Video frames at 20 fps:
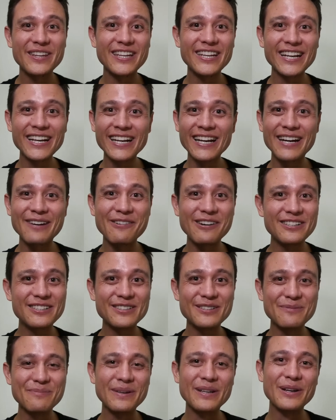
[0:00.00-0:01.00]
Ying and I went
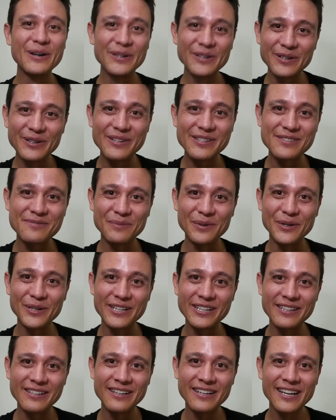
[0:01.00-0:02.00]
to Binondo this
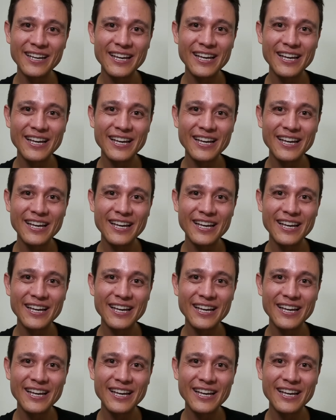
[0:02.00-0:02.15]
morning.